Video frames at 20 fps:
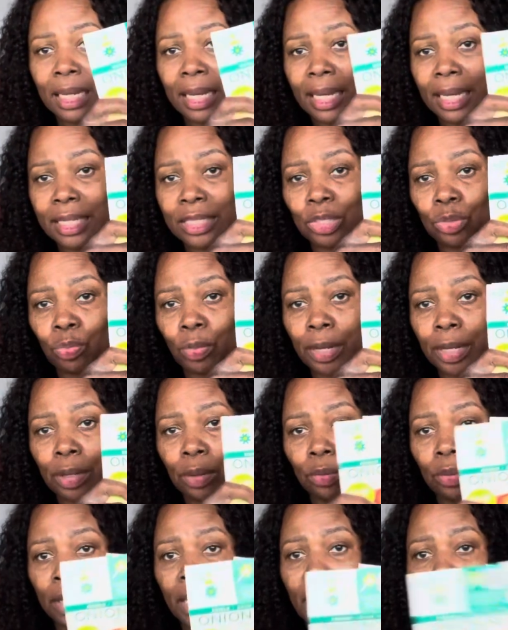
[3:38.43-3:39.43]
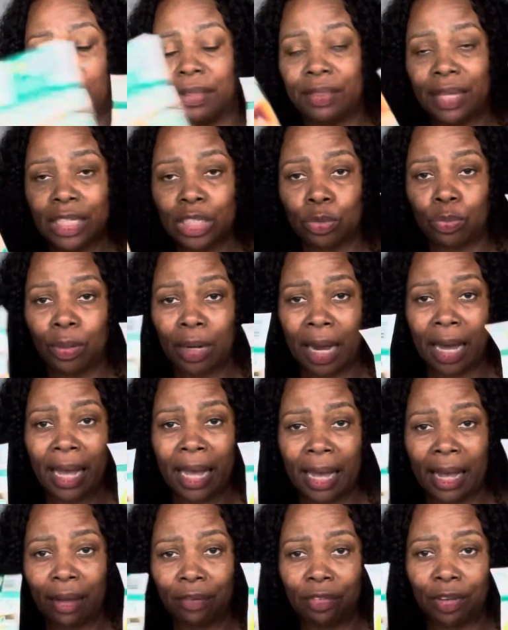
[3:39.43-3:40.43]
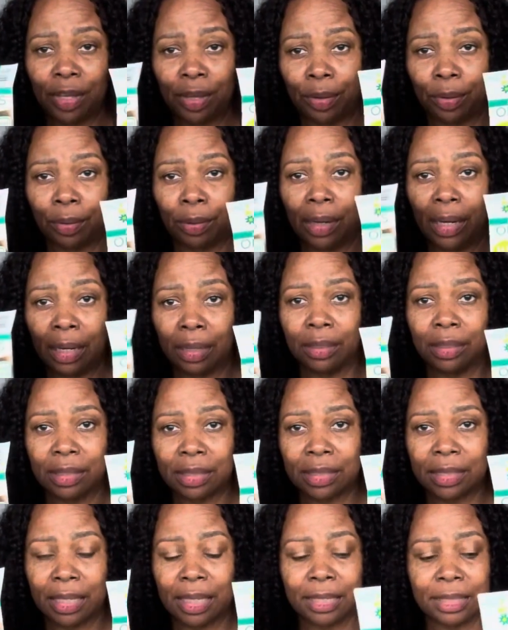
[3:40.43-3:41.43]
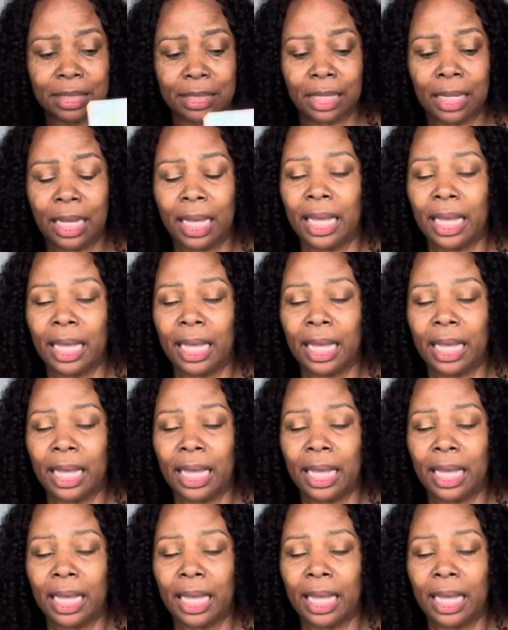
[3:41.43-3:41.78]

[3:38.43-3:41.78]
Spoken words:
as well. And that's what I have here, onion sets.